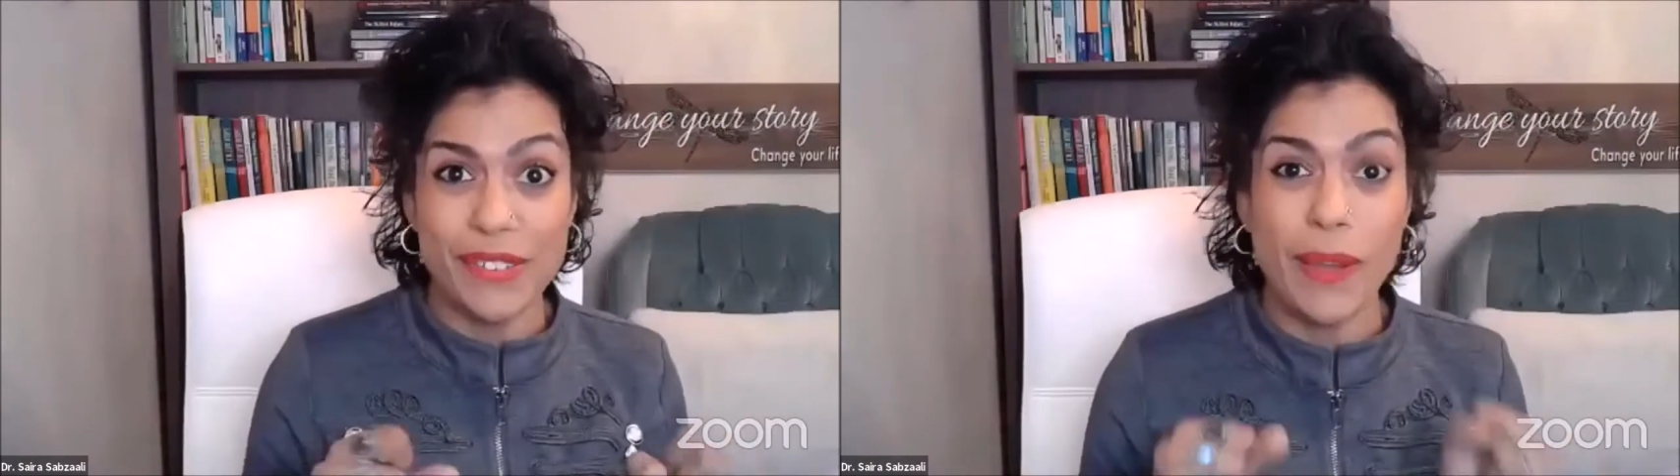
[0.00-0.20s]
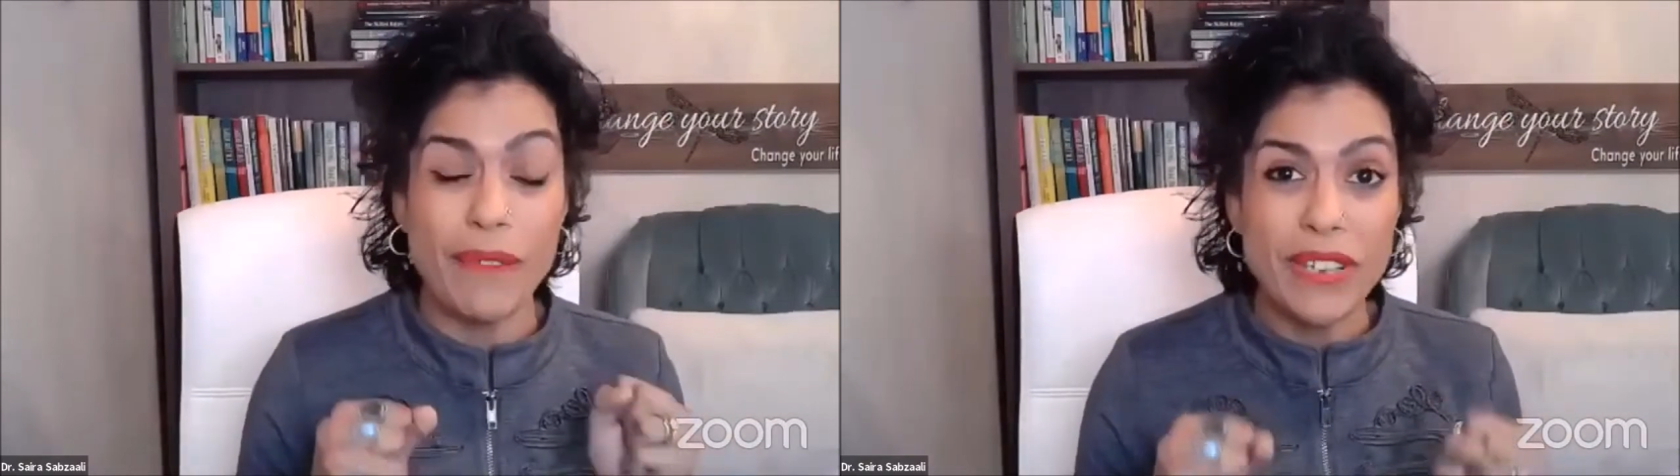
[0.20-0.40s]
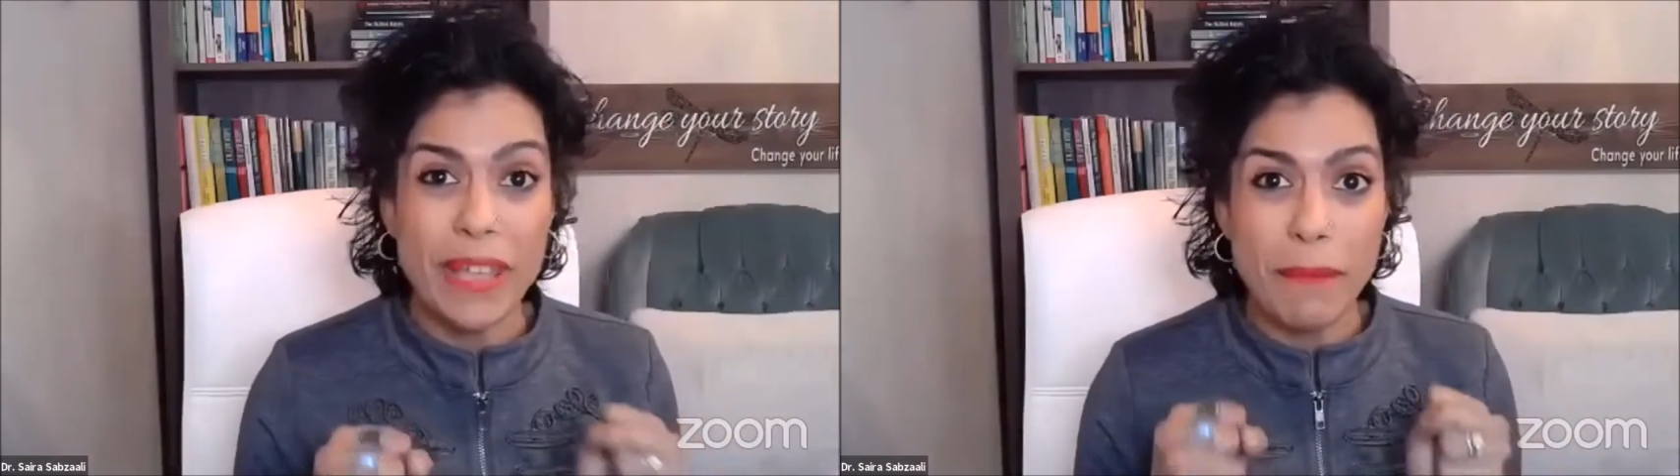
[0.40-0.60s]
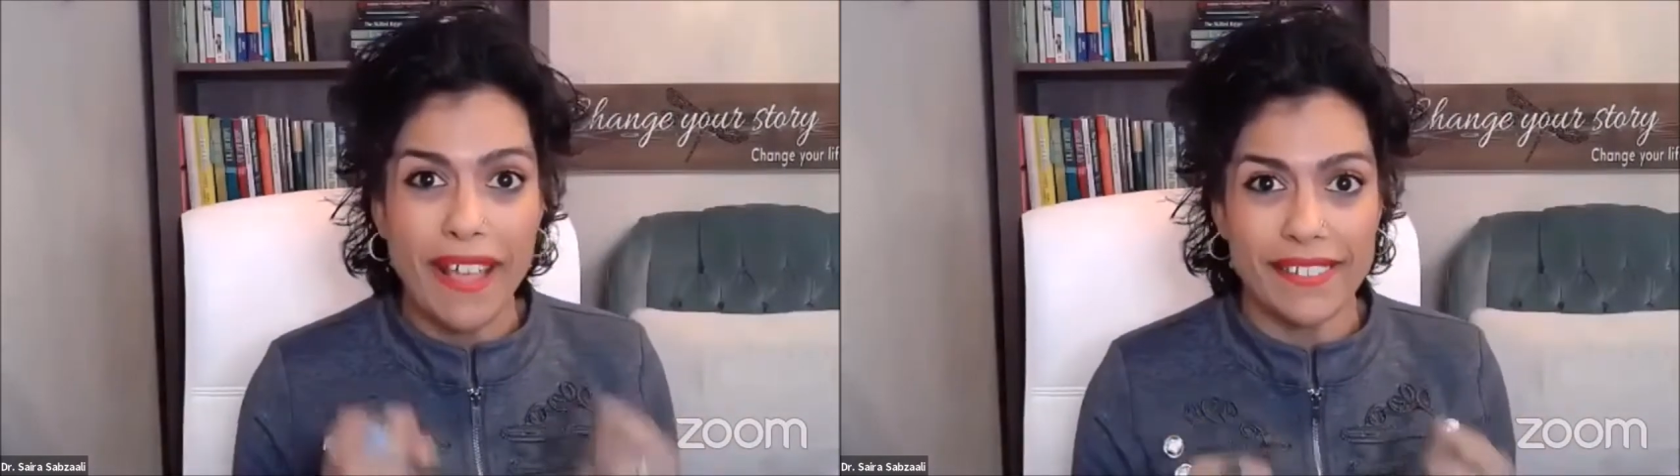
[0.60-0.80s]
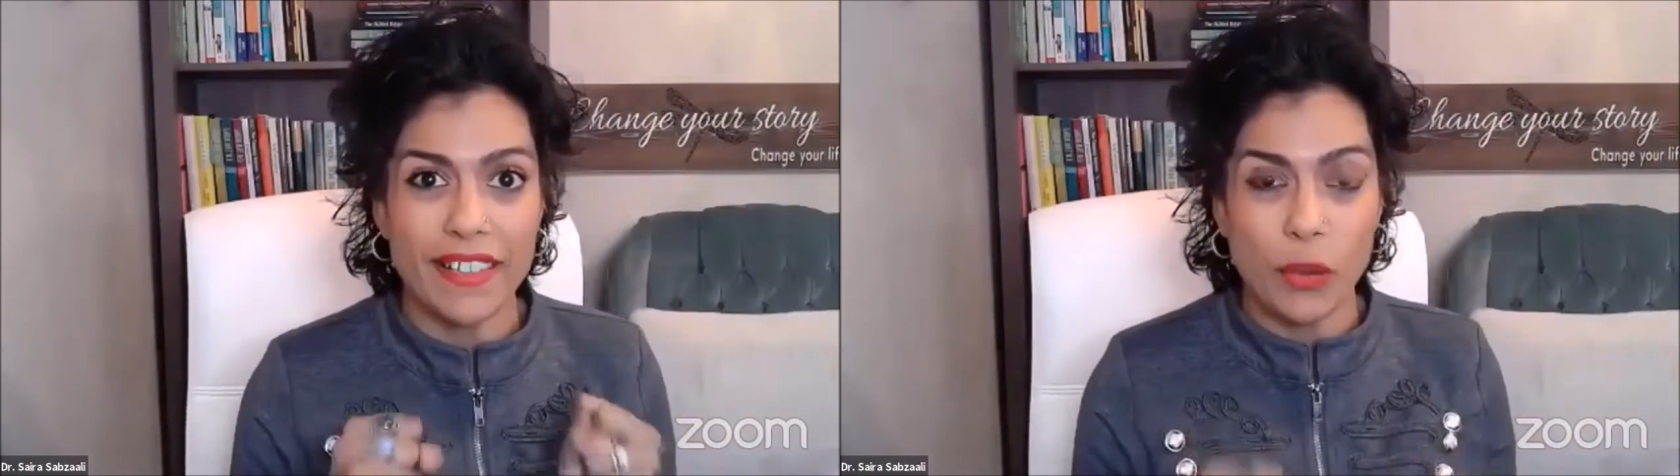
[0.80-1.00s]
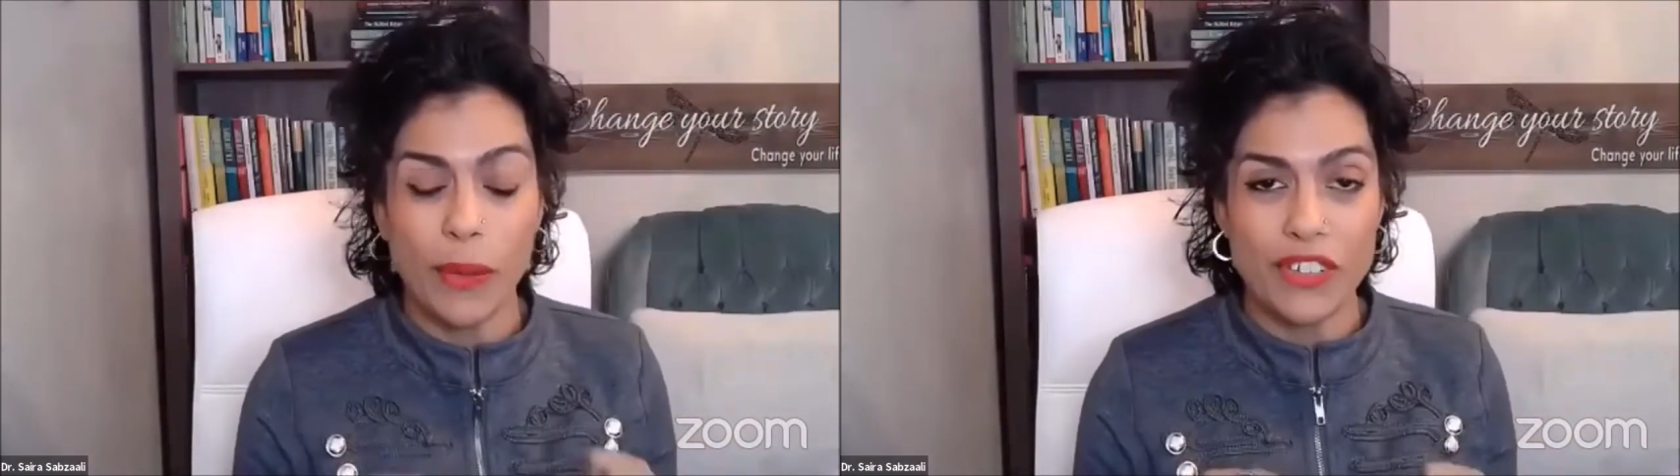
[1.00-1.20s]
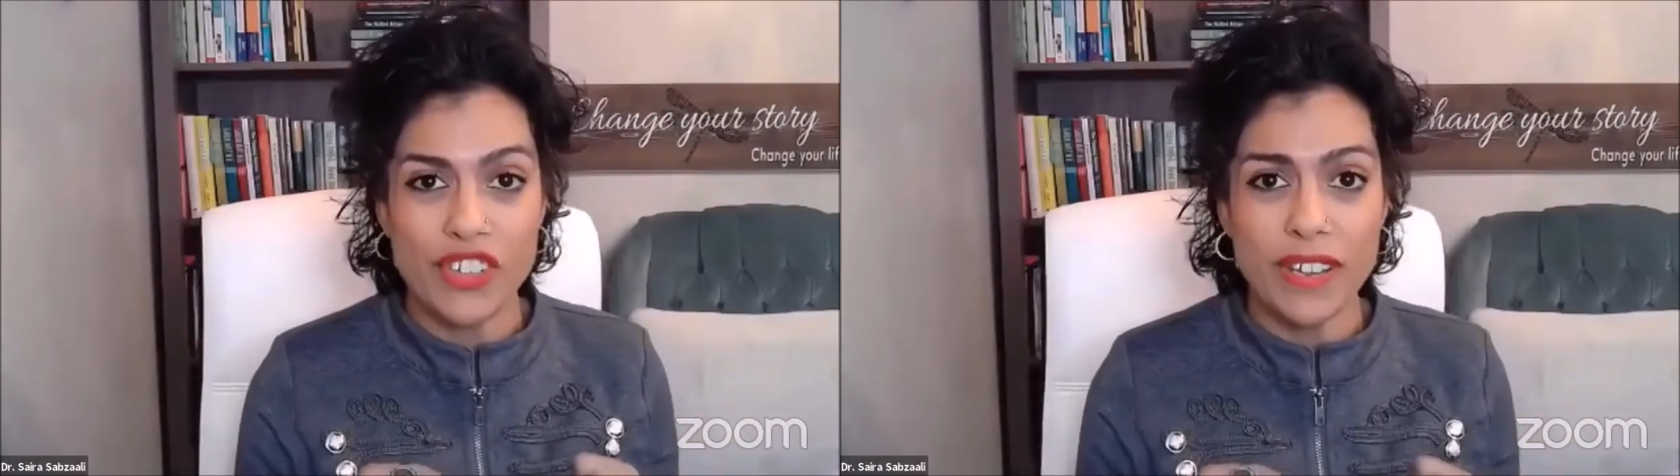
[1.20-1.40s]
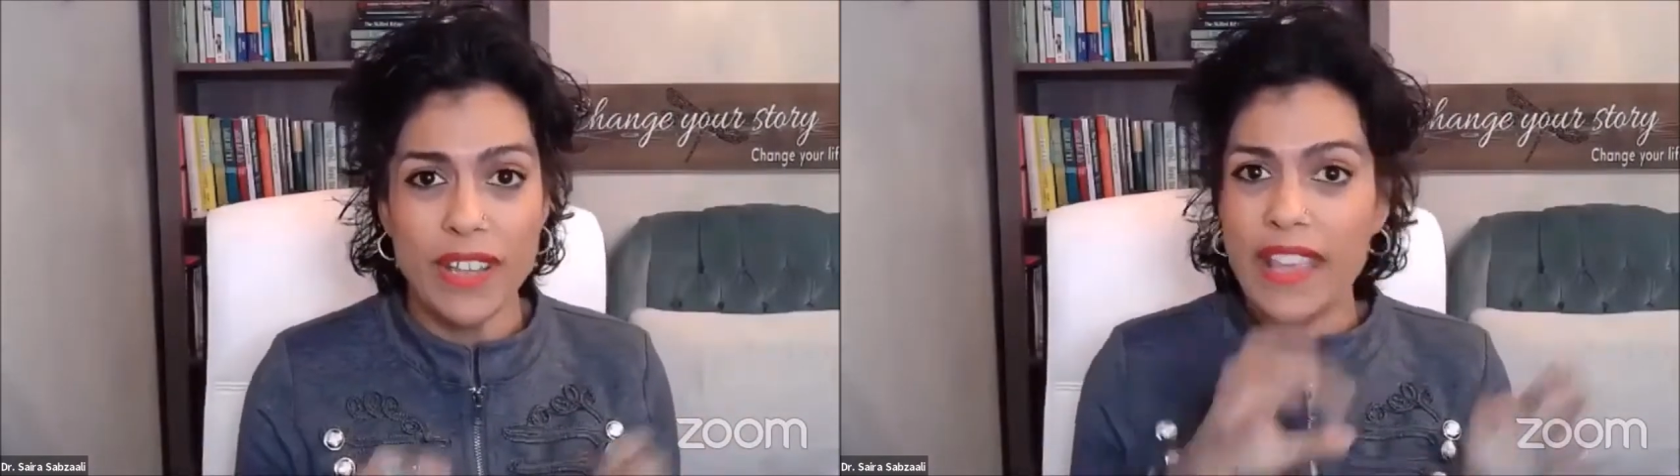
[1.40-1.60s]
So every time I ask a
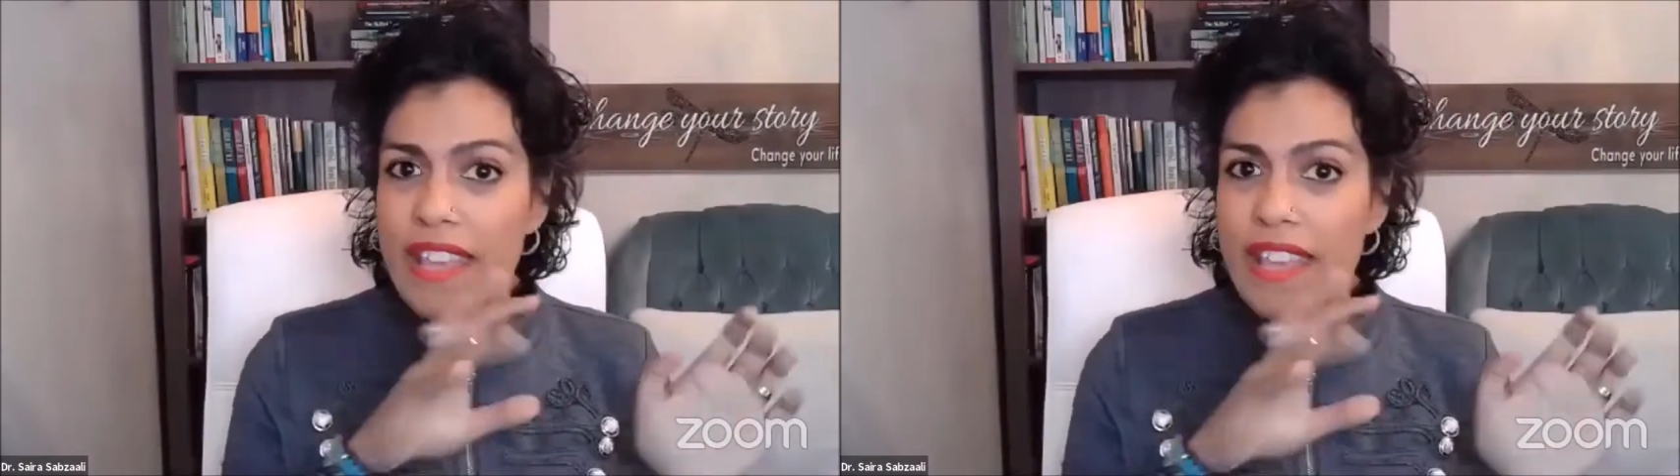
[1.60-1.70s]
question,